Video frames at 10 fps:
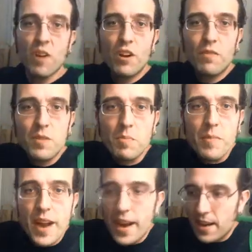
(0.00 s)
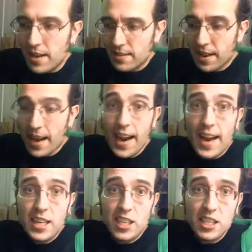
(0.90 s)
Right off the bat, it's a
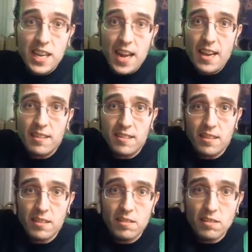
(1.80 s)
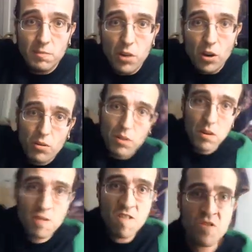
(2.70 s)
harsh tasted
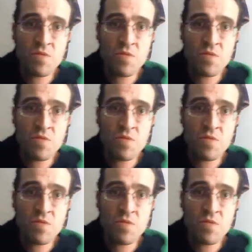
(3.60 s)
smoke.